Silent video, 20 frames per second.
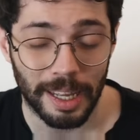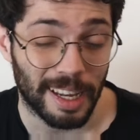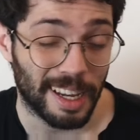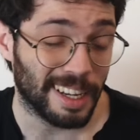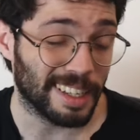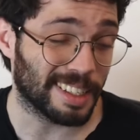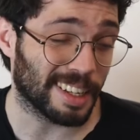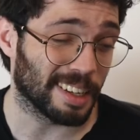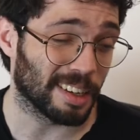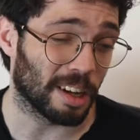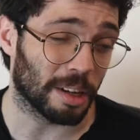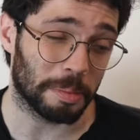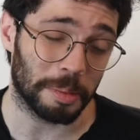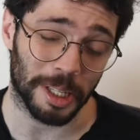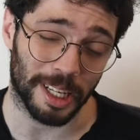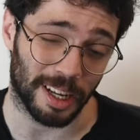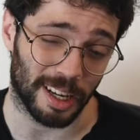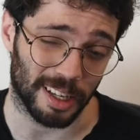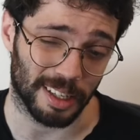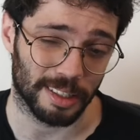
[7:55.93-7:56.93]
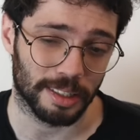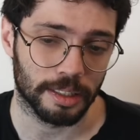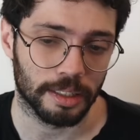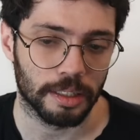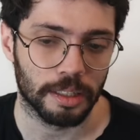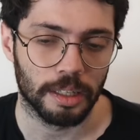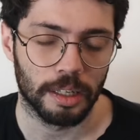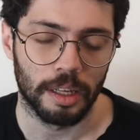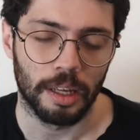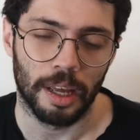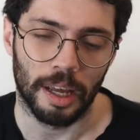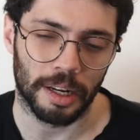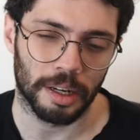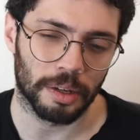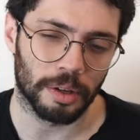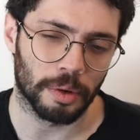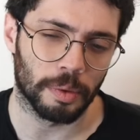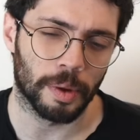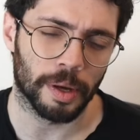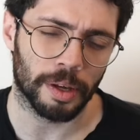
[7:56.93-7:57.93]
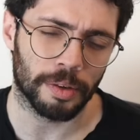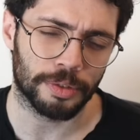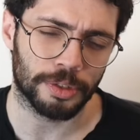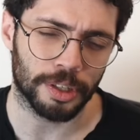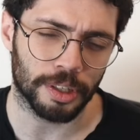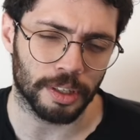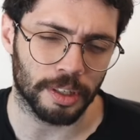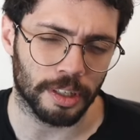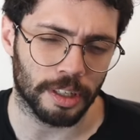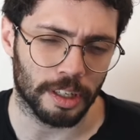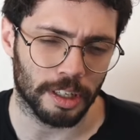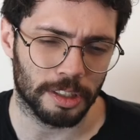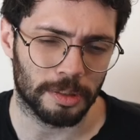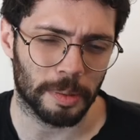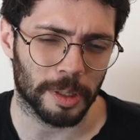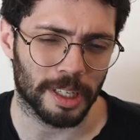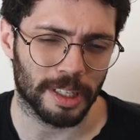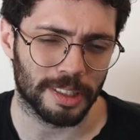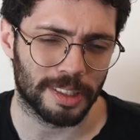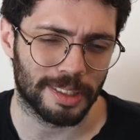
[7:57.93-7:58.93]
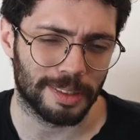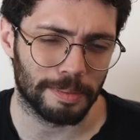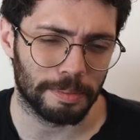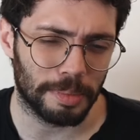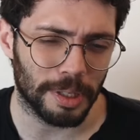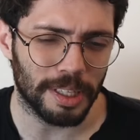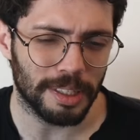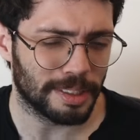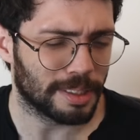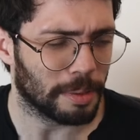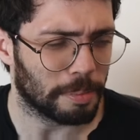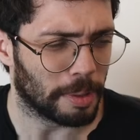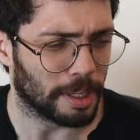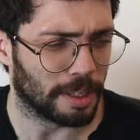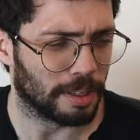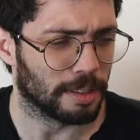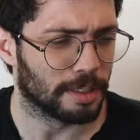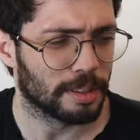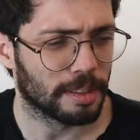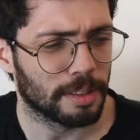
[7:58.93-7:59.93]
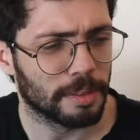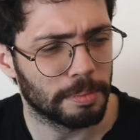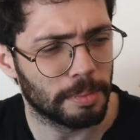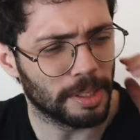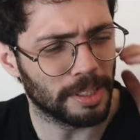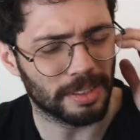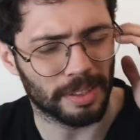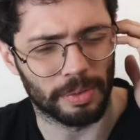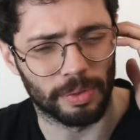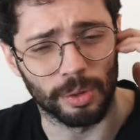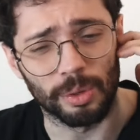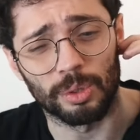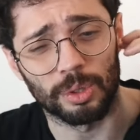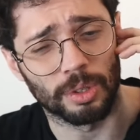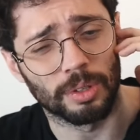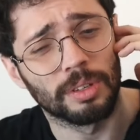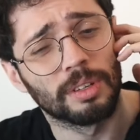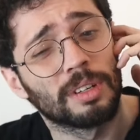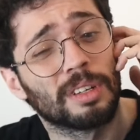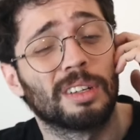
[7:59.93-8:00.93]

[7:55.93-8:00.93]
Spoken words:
It cannot be that. And a good way of seeing it is because B is dependent. B is a function.